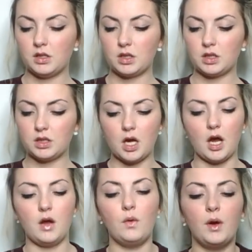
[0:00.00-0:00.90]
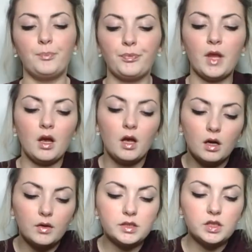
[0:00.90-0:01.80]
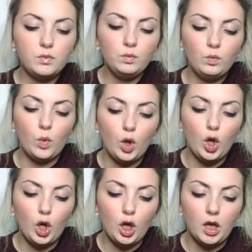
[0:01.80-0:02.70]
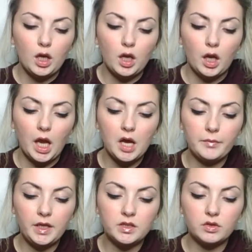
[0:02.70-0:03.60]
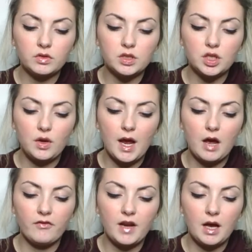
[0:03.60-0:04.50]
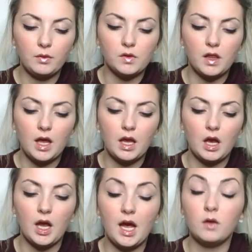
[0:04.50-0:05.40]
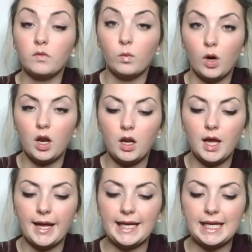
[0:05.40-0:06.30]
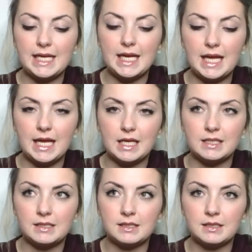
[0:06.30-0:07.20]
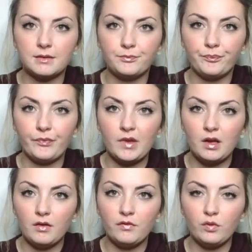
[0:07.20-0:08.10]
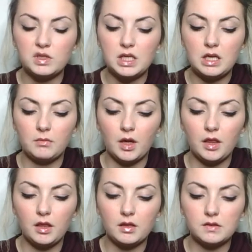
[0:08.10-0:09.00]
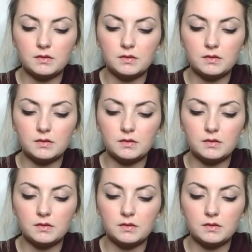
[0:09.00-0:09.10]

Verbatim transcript: So, question one How many children do you have and how old are they? I have one and he is 14 months,